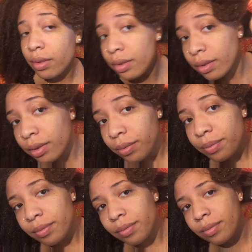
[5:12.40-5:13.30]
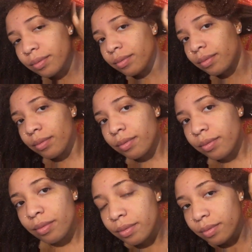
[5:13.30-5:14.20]
Aussie really did surprise
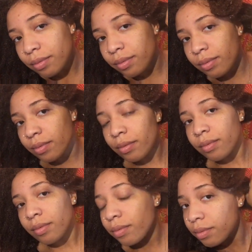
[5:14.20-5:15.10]
me, because